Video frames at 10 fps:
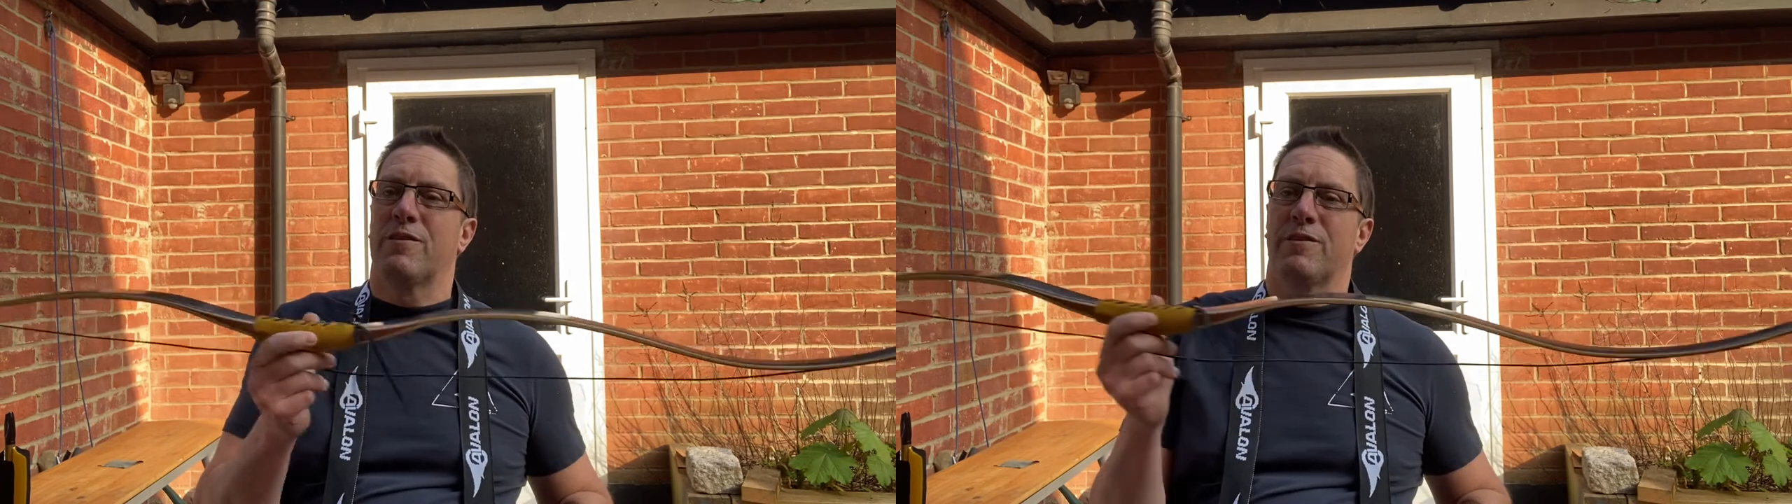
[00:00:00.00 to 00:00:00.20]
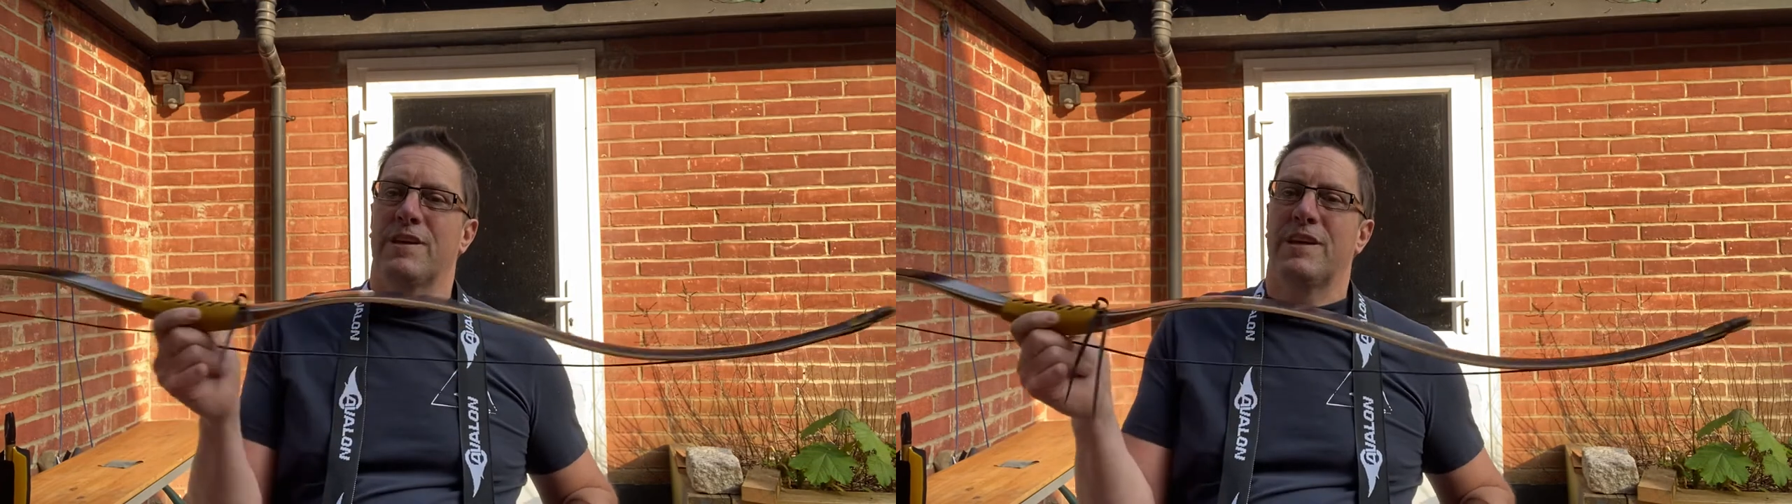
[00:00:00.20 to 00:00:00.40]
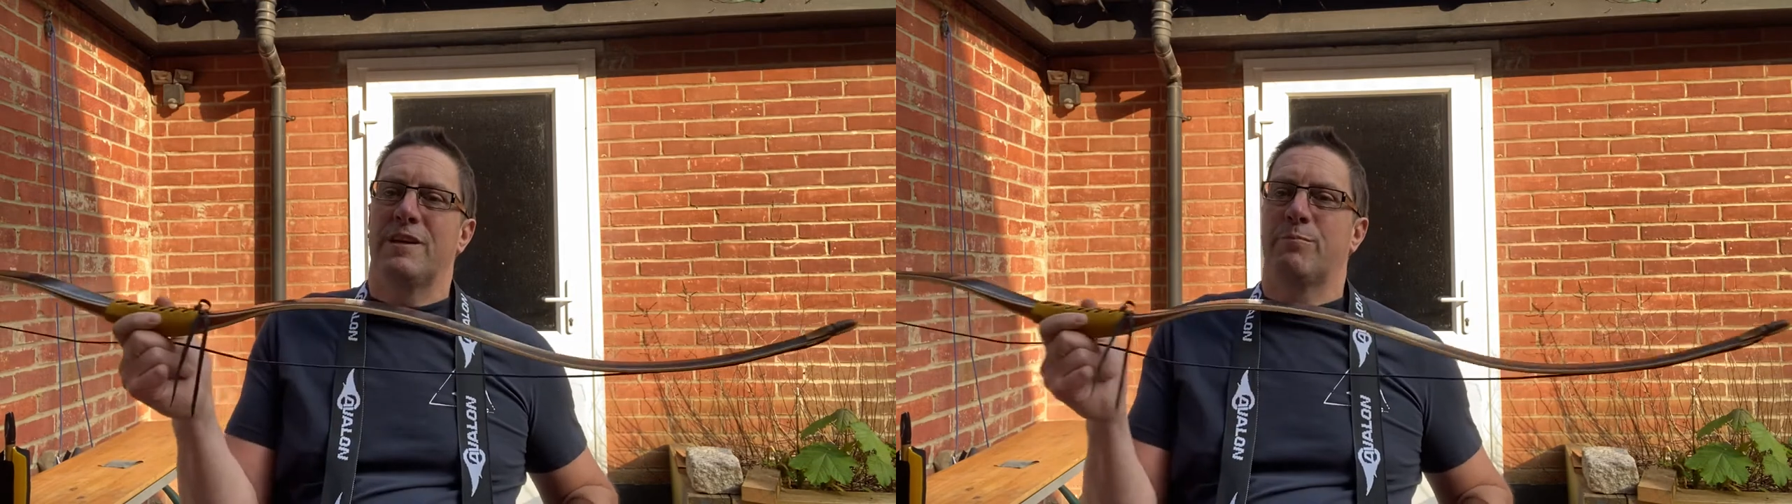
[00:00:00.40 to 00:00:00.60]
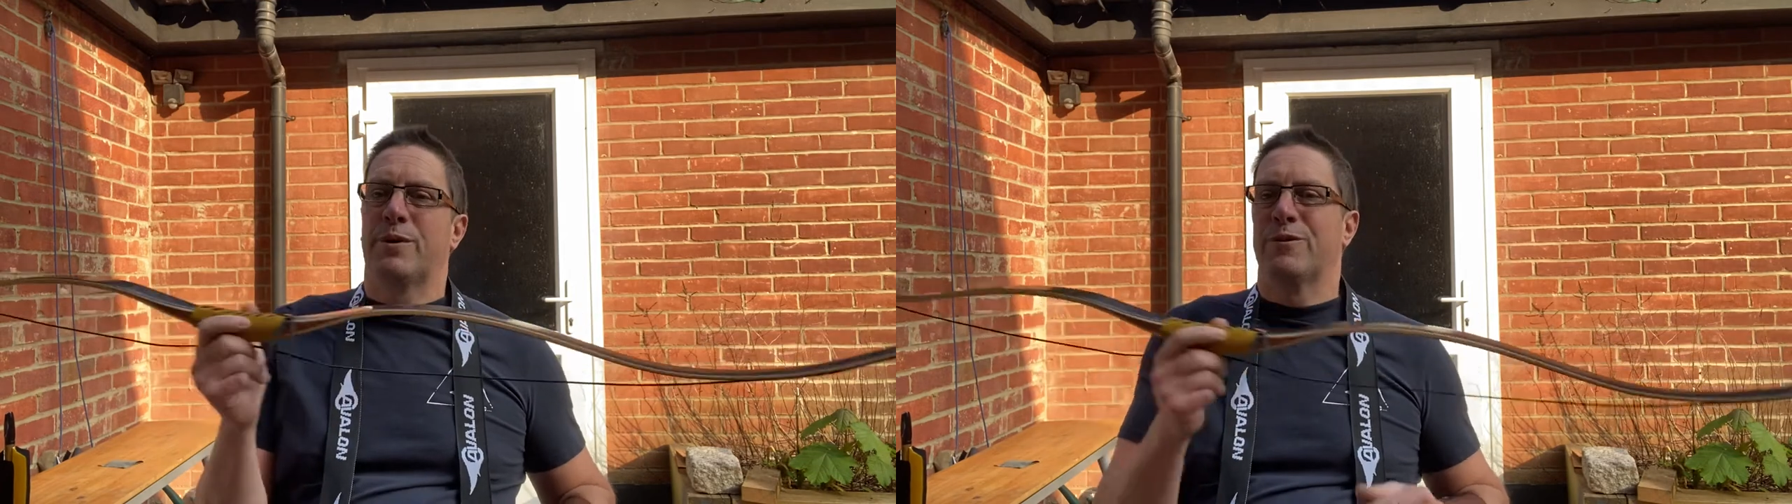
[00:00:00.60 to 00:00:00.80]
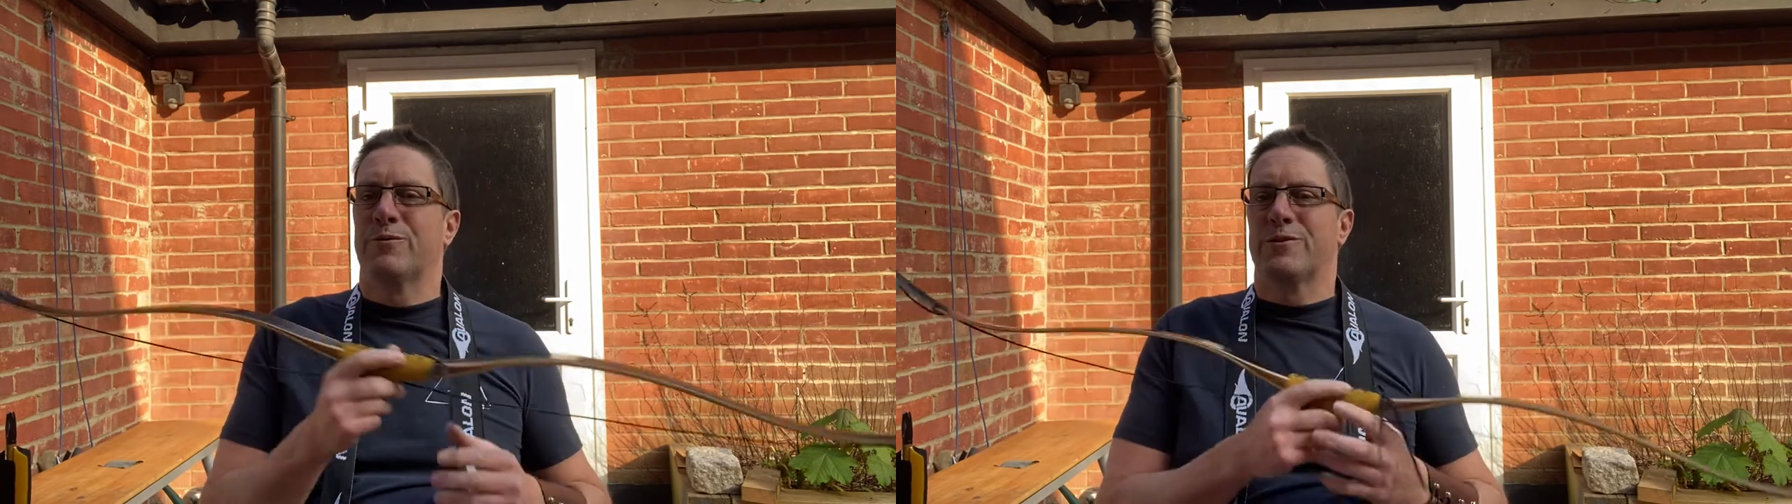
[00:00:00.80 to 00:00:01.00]
the
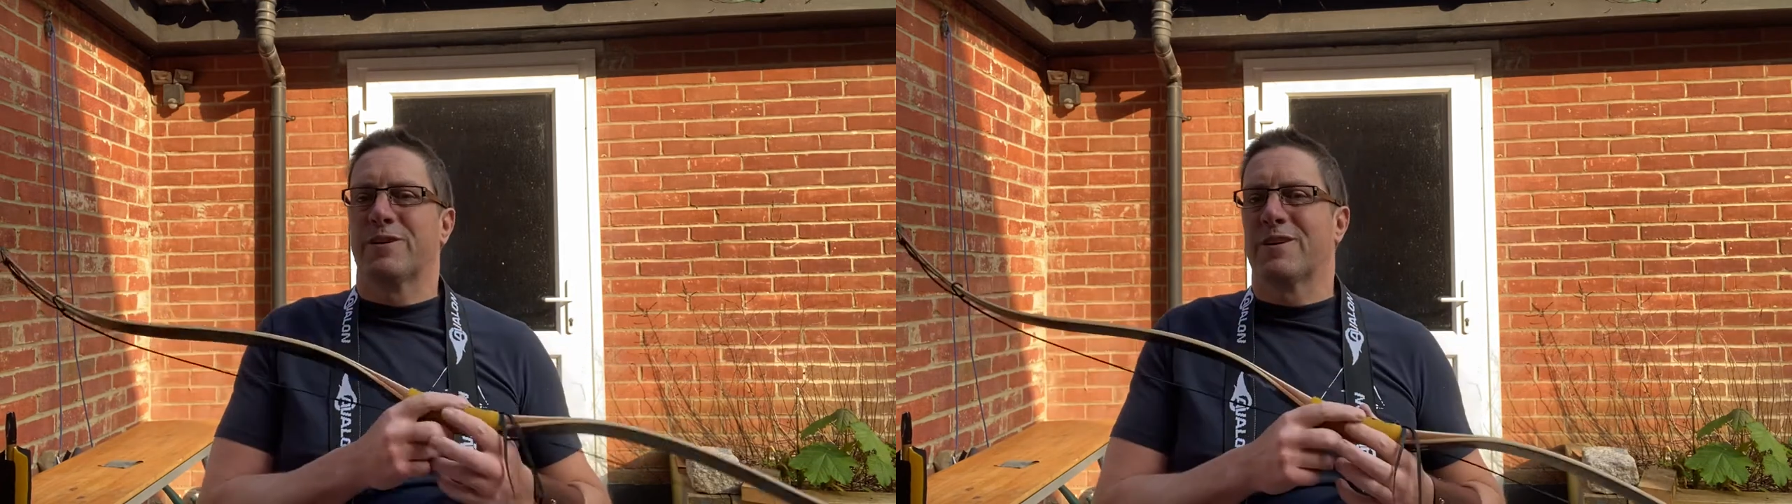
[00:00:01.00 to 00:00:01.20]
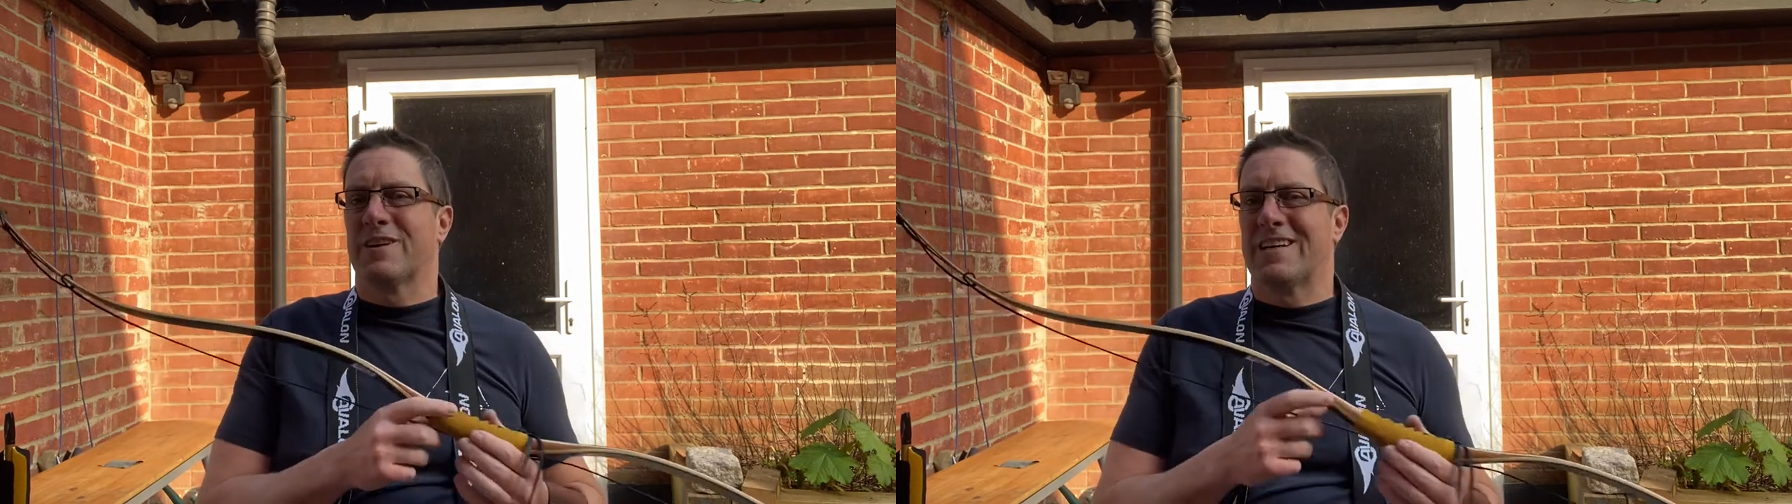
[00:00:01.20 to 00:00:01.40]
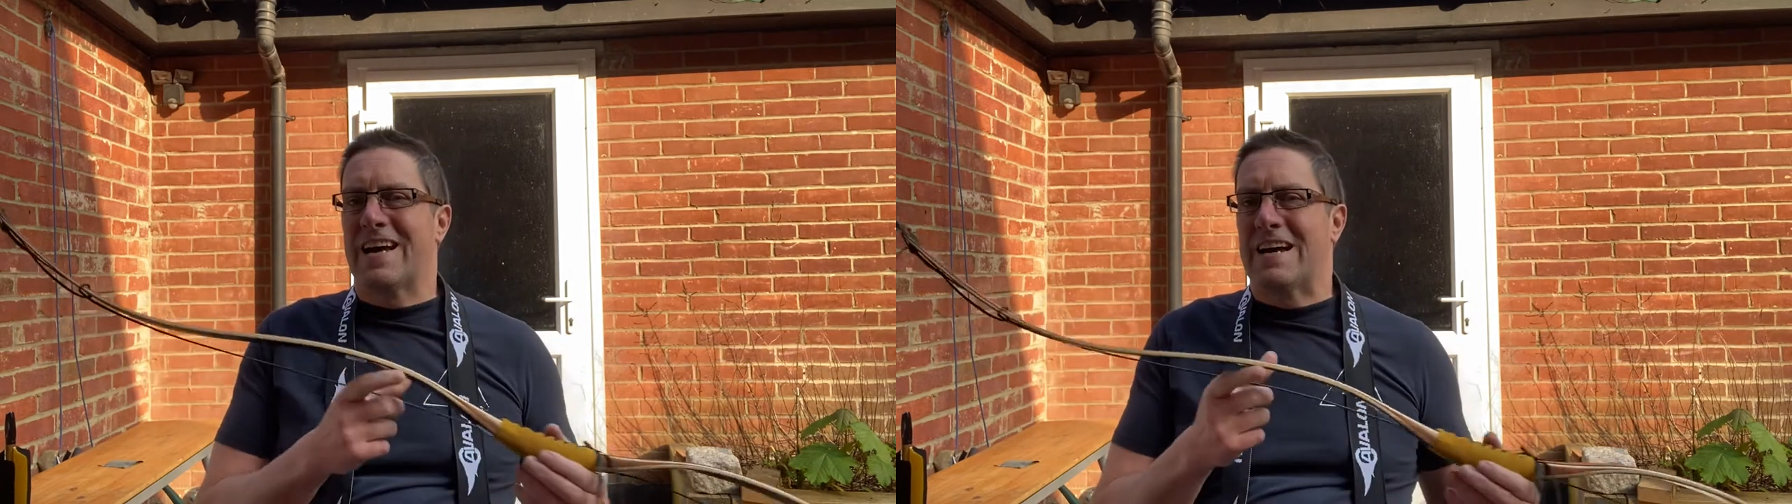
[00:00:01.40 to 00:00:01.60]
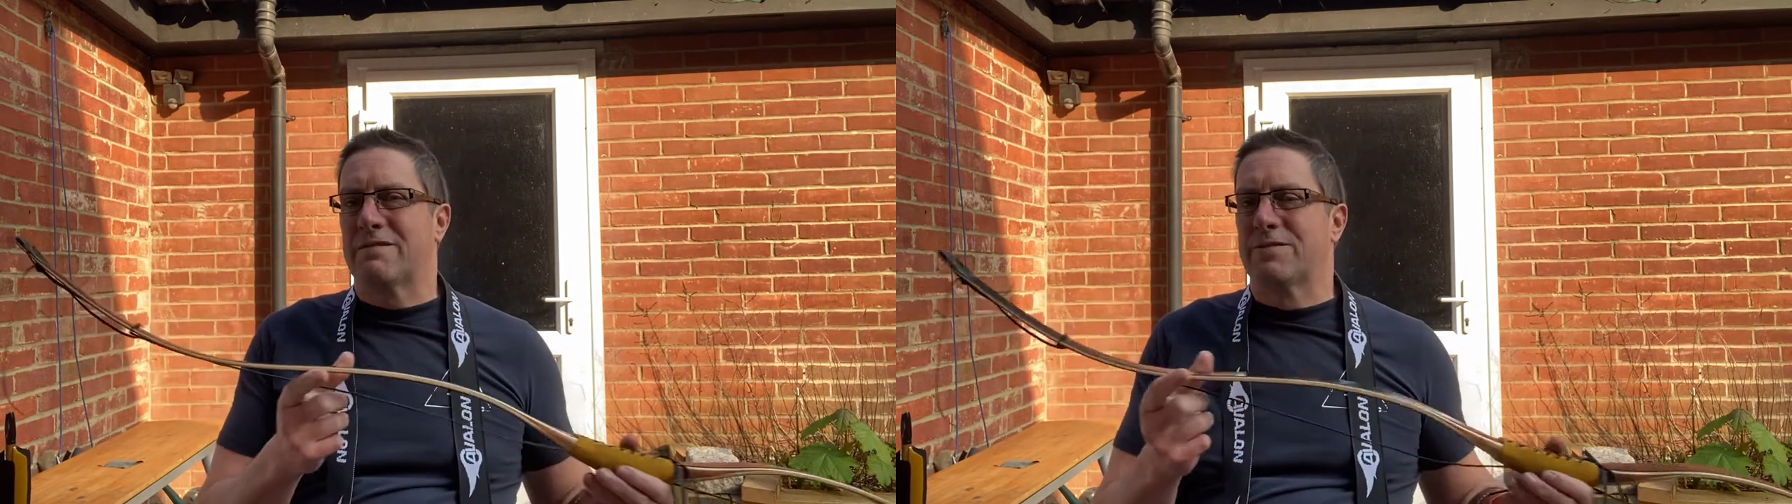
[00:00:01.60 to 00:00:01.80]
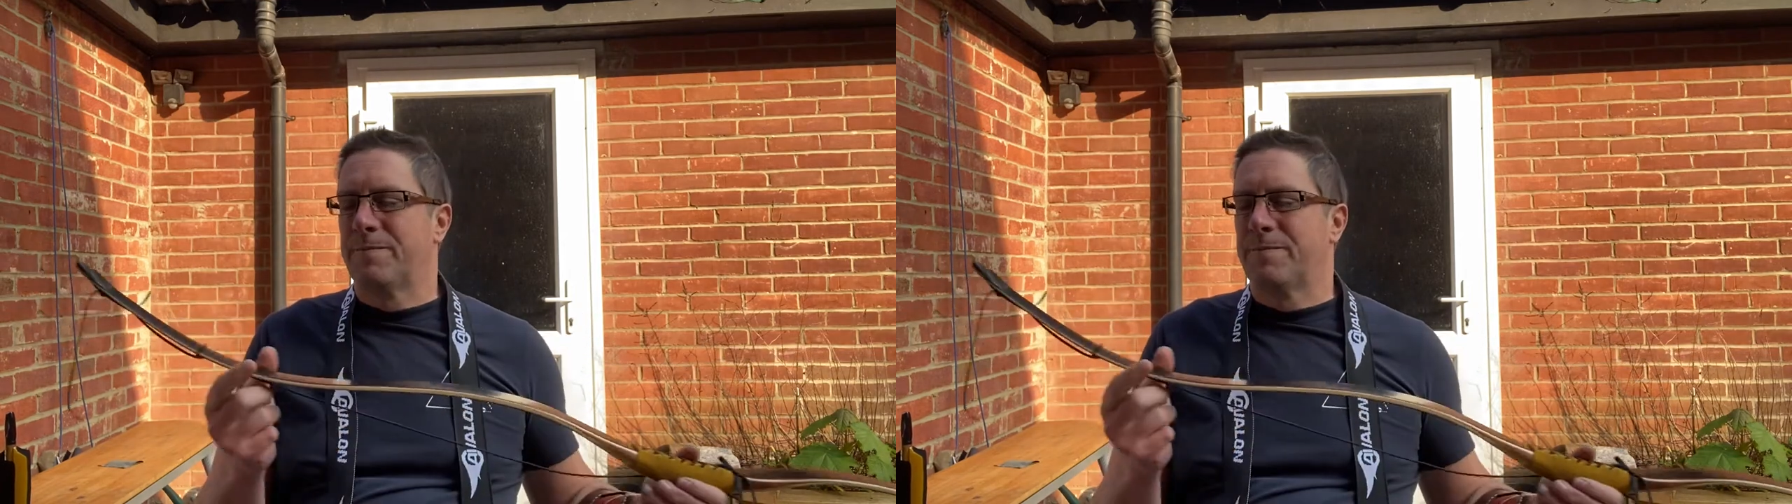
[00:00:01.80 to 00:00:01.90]
bows that I have.